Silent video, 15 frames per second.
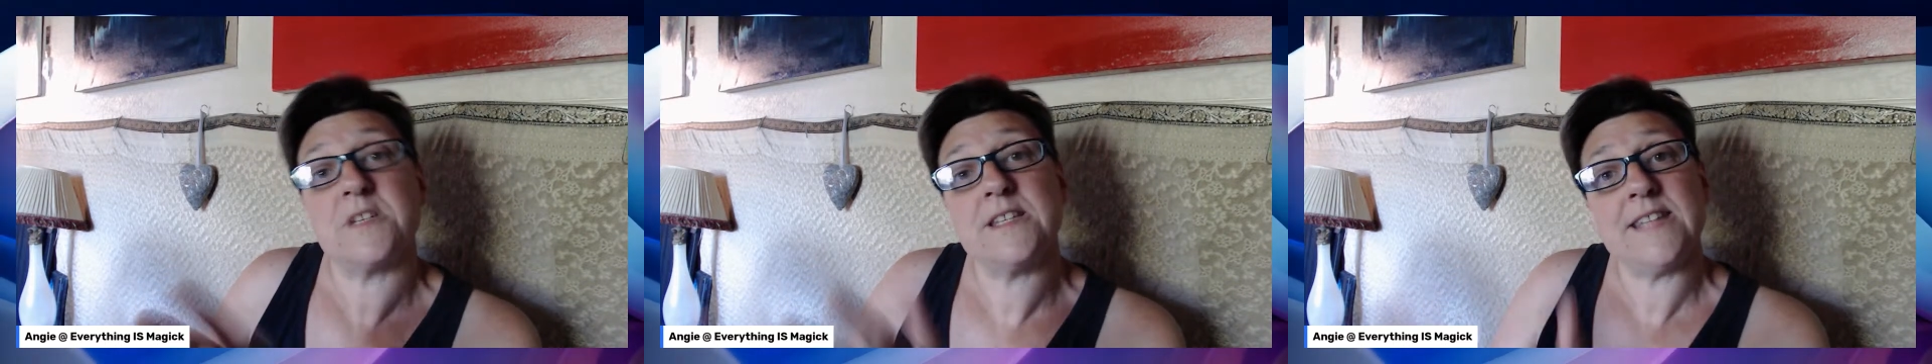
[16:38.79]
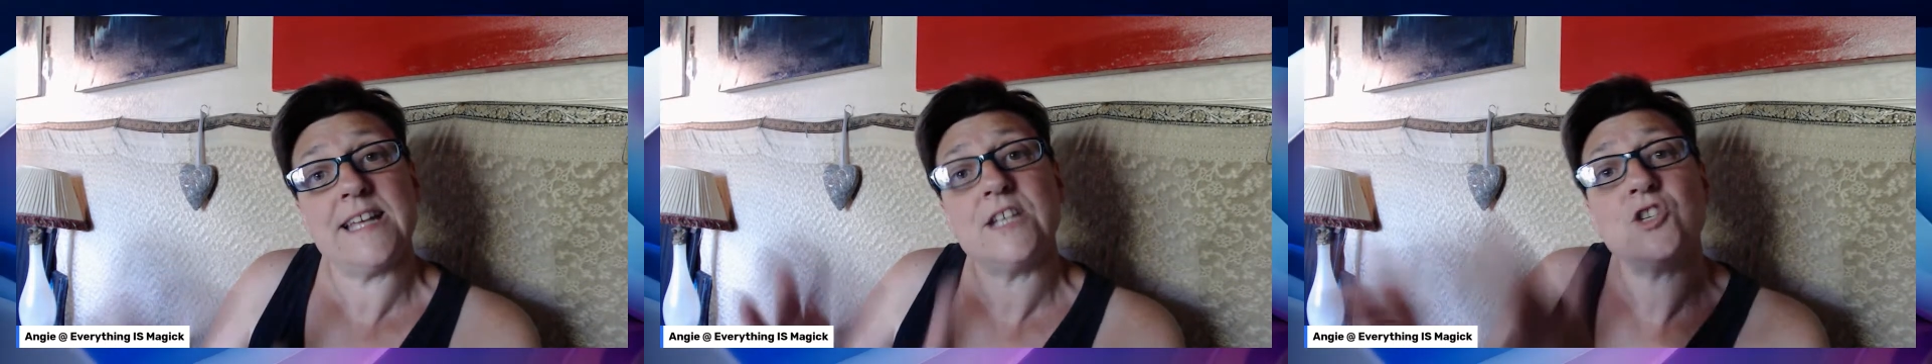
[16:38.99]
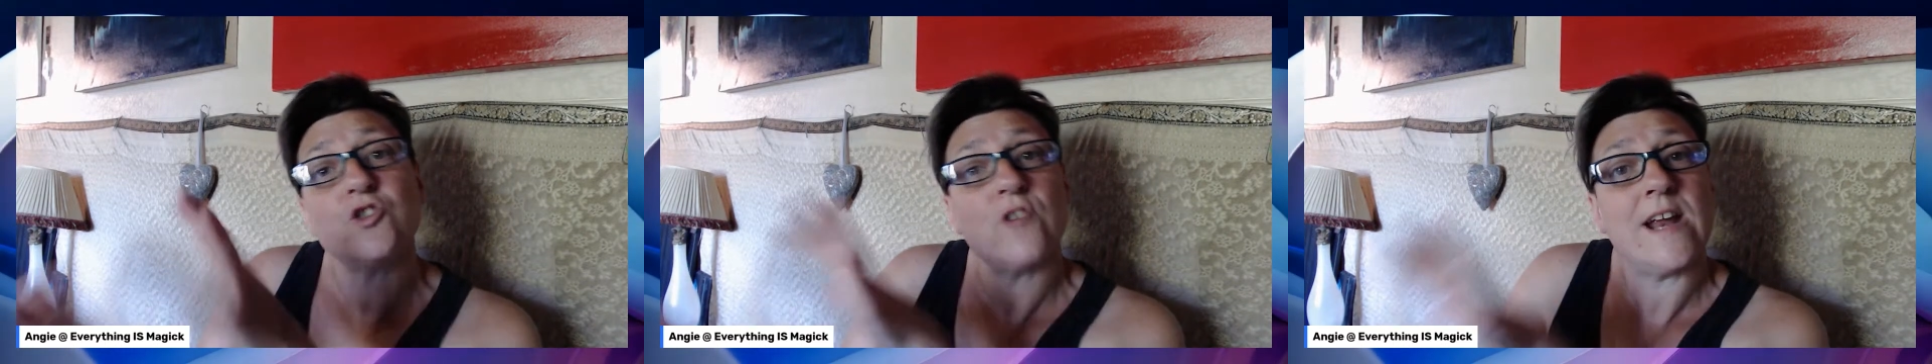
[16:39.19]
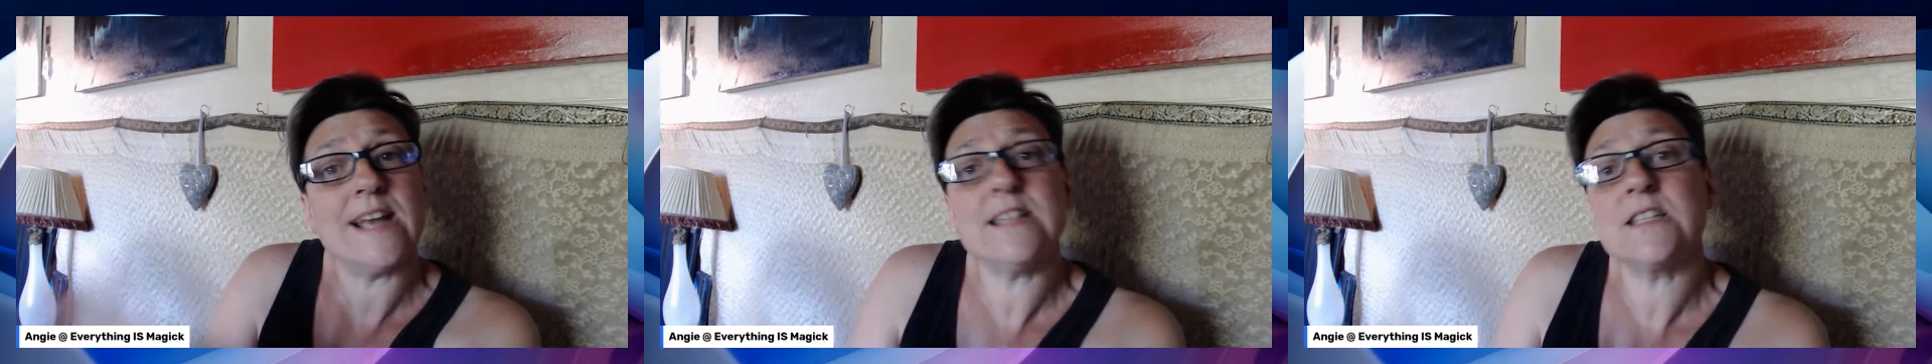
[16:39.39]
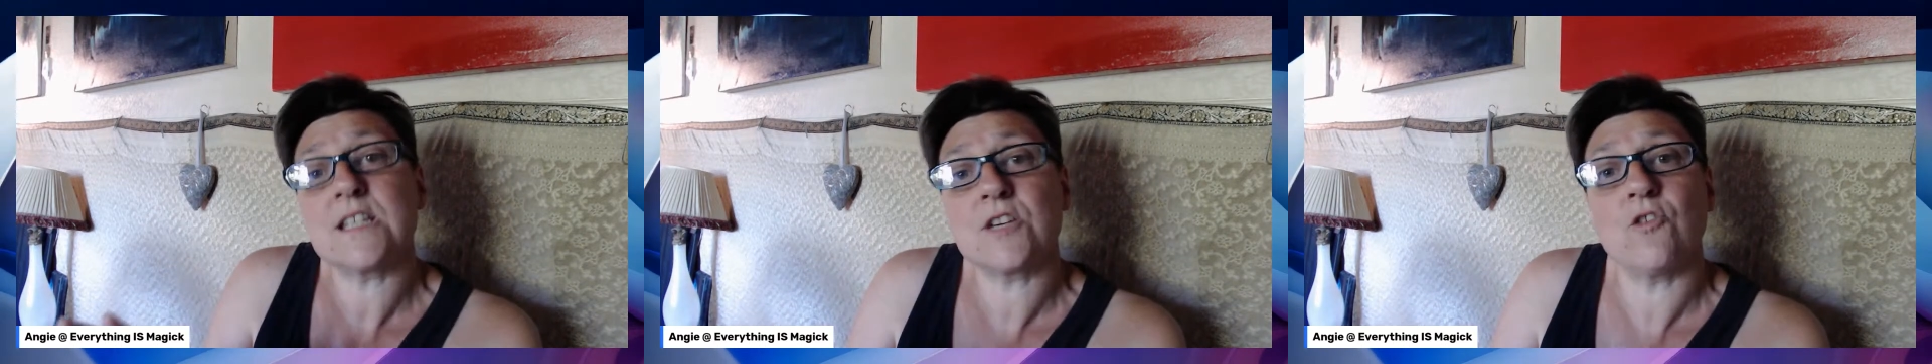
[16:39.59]
and then
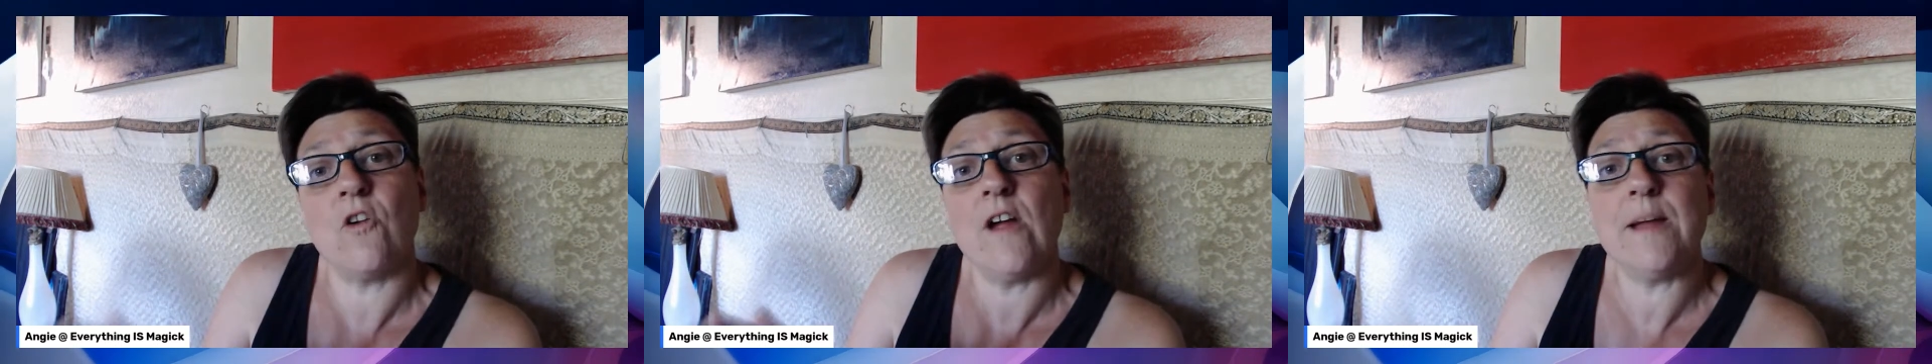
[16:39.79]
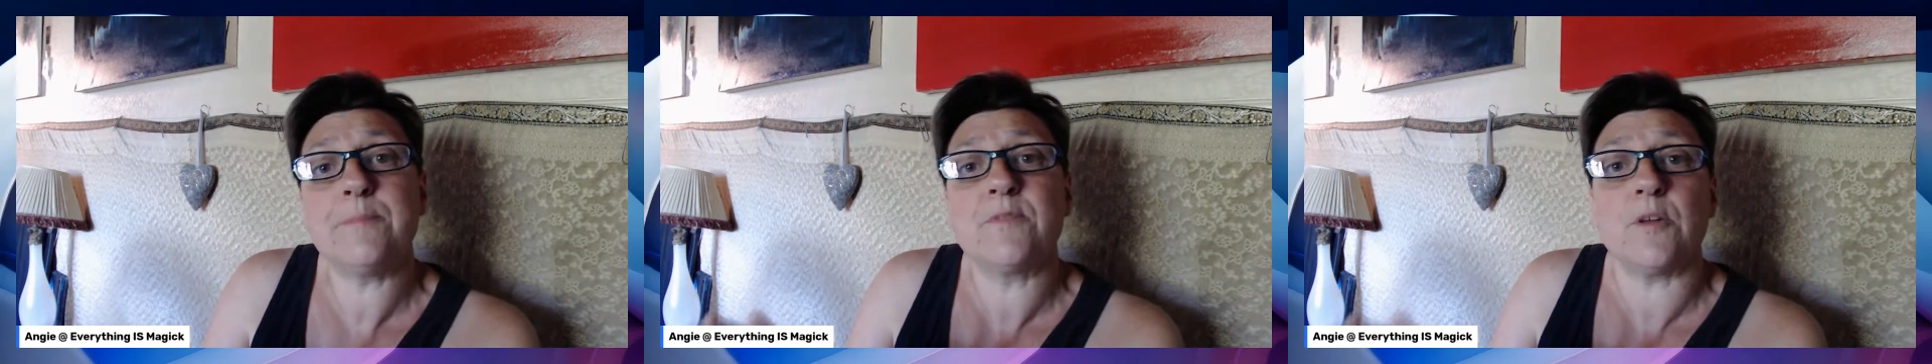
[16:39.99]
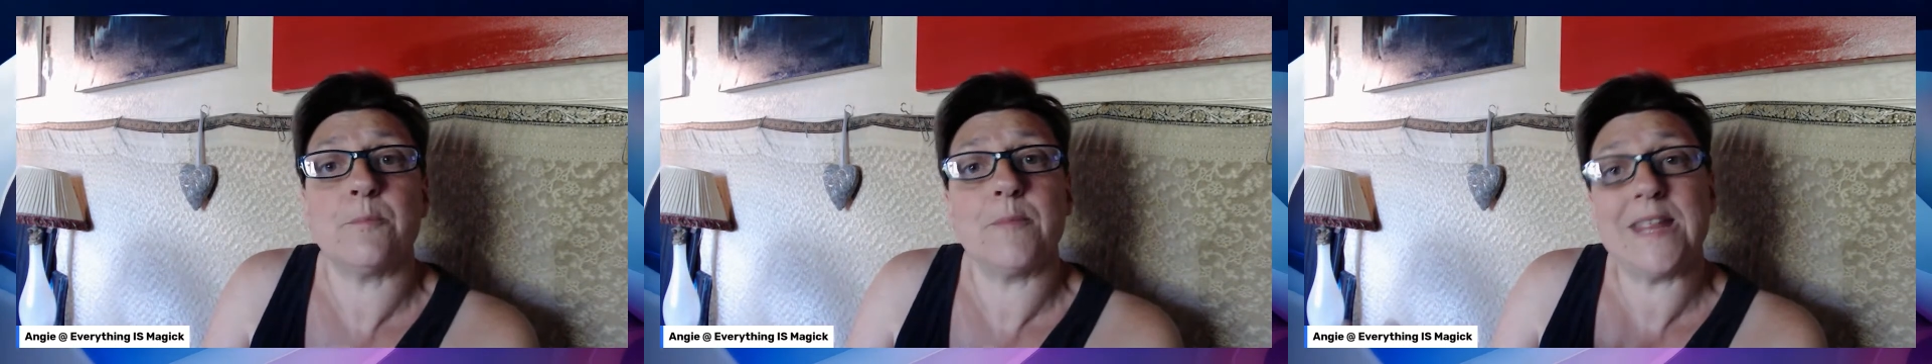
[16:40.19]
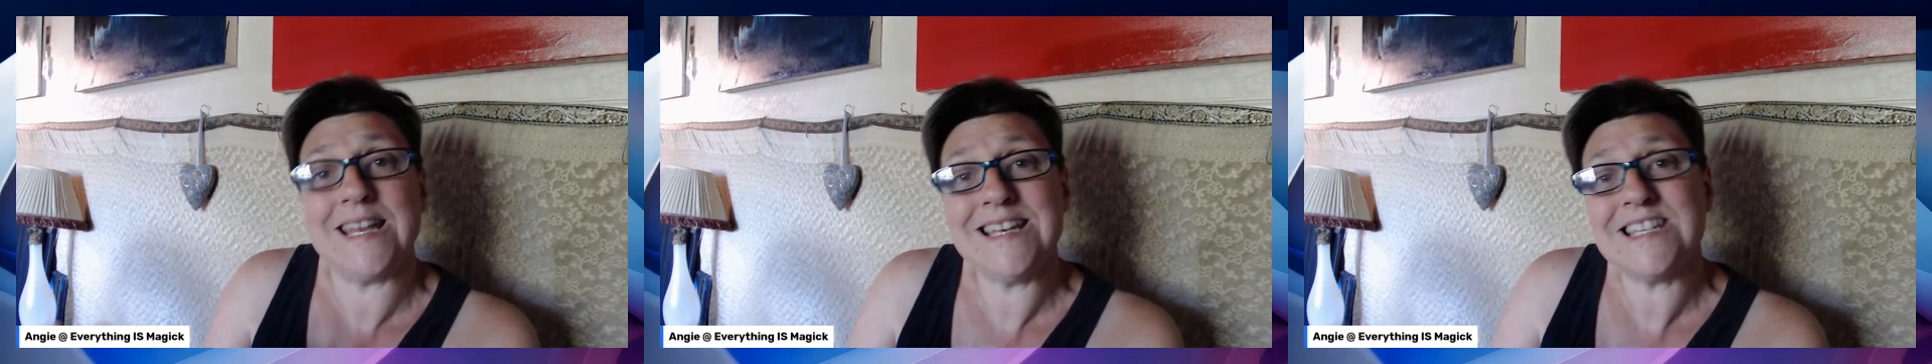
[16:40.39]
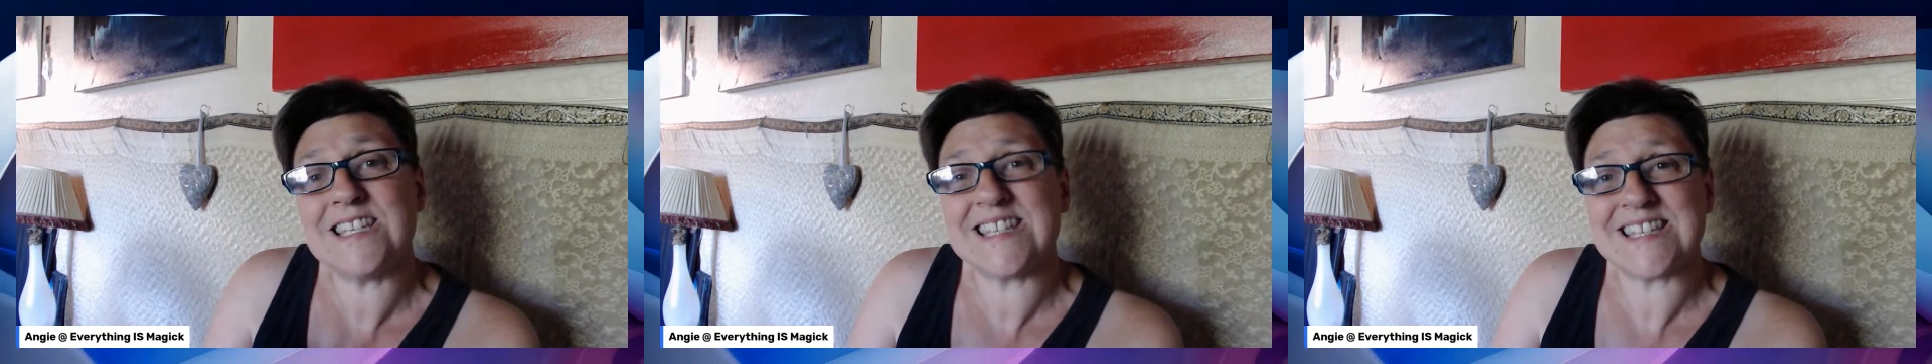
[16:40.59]
transcribed them
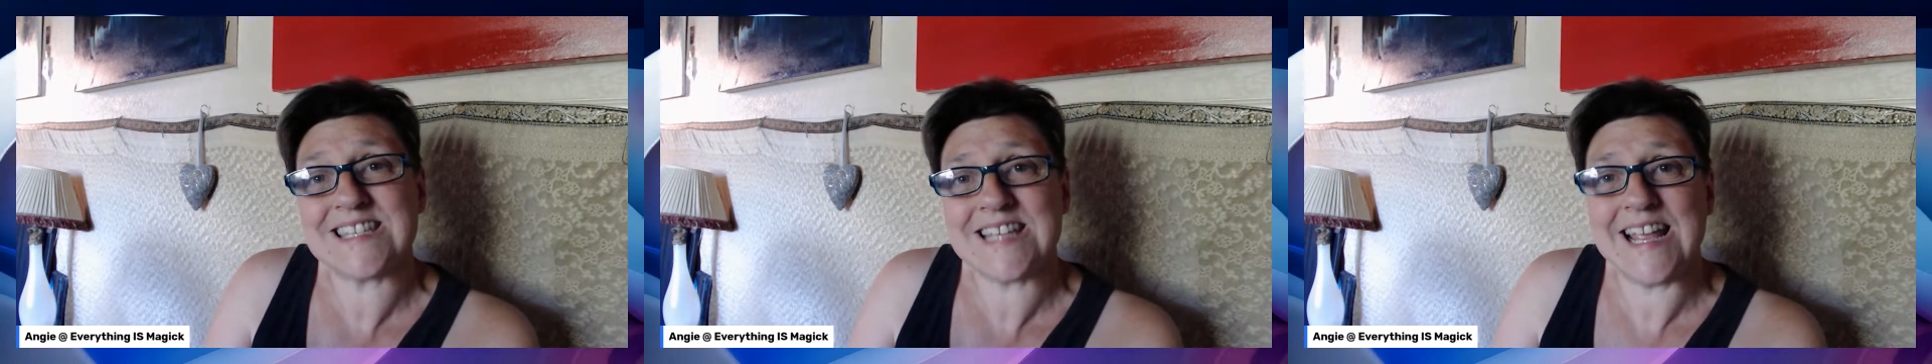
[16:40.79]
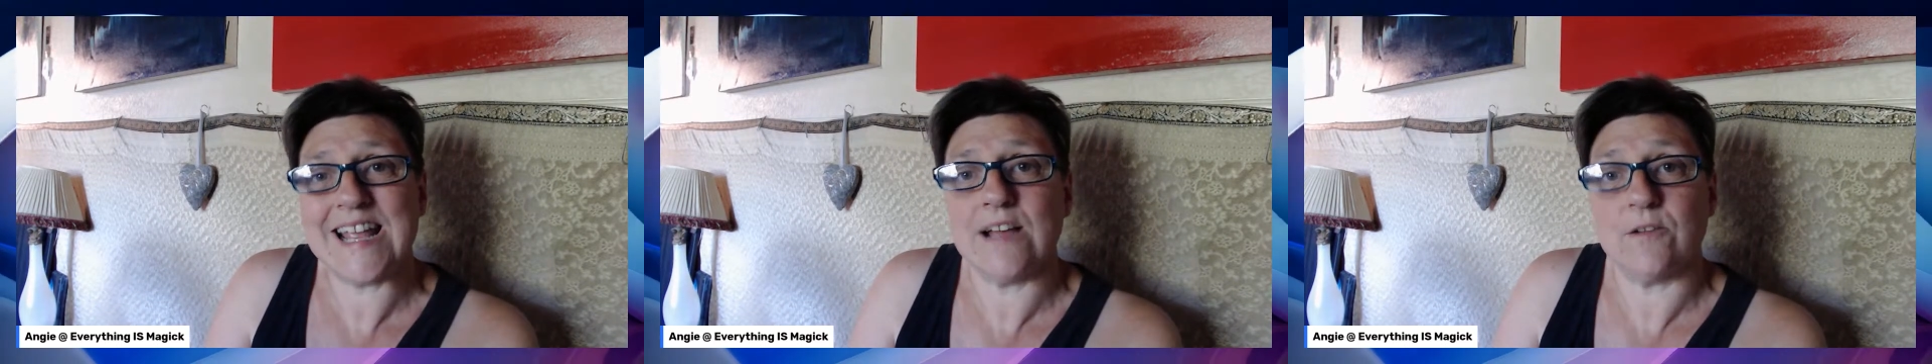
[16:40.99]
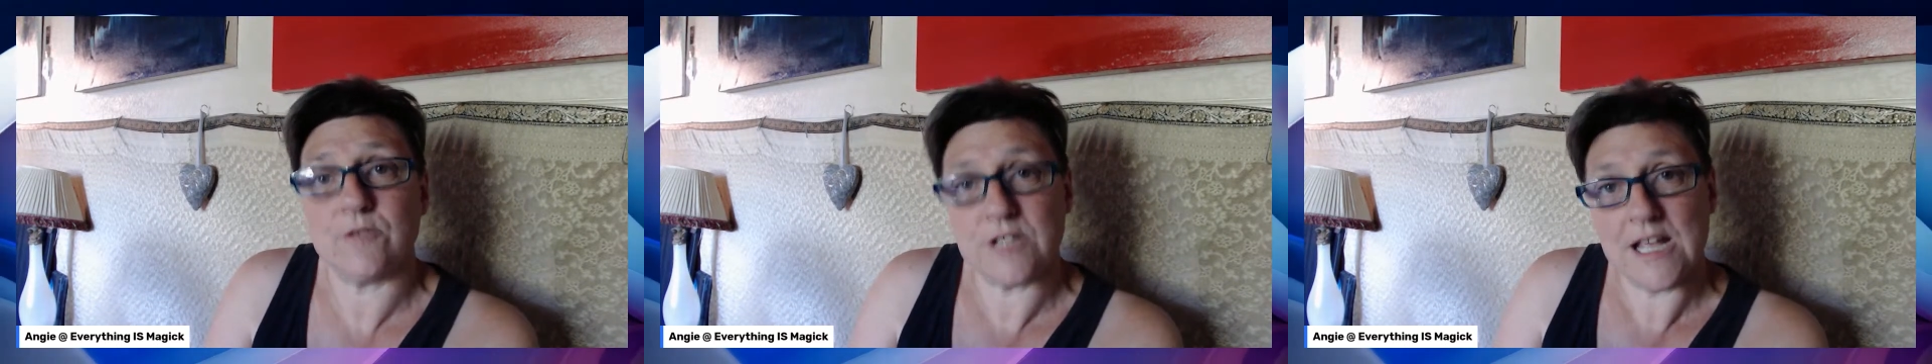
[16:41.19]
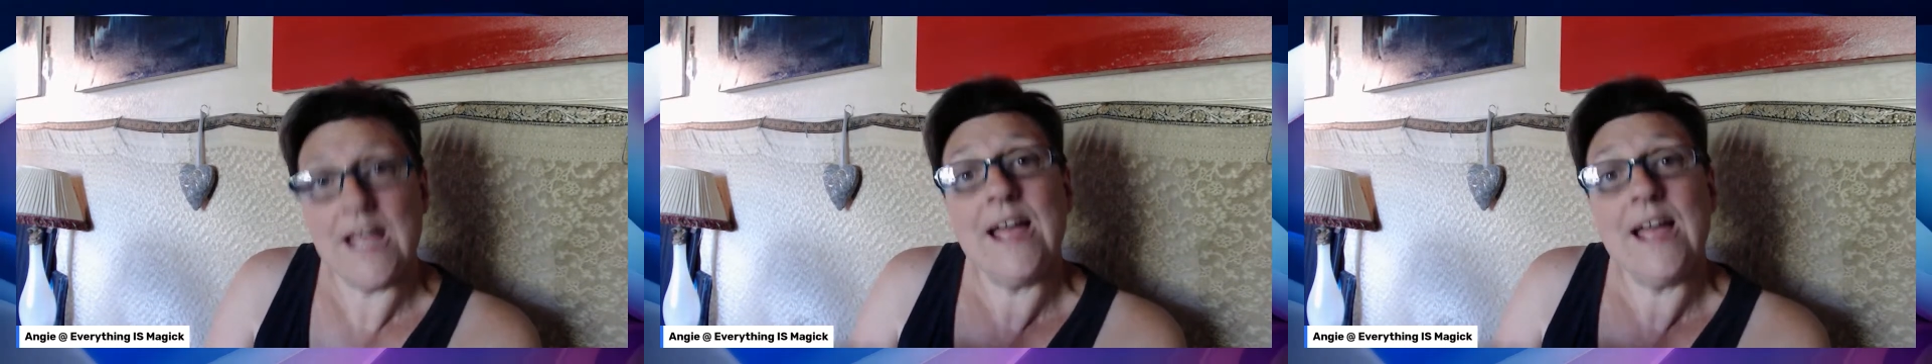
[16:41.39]
into sound.